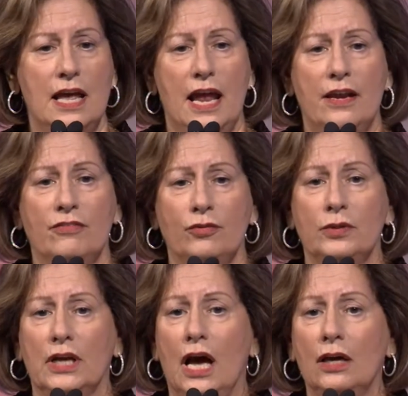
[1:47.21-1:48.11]
and threw
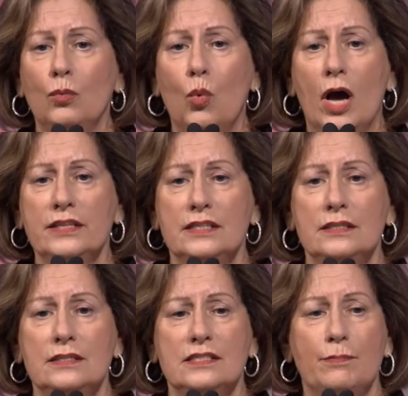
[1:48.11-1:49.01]
an unwanted
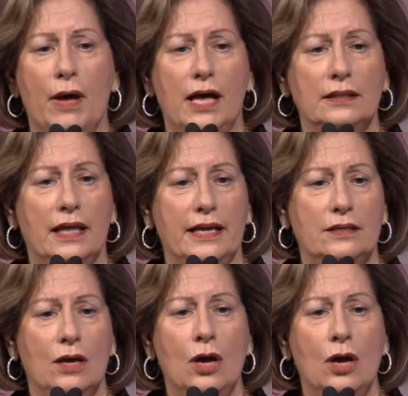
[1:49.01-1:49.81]
spotlight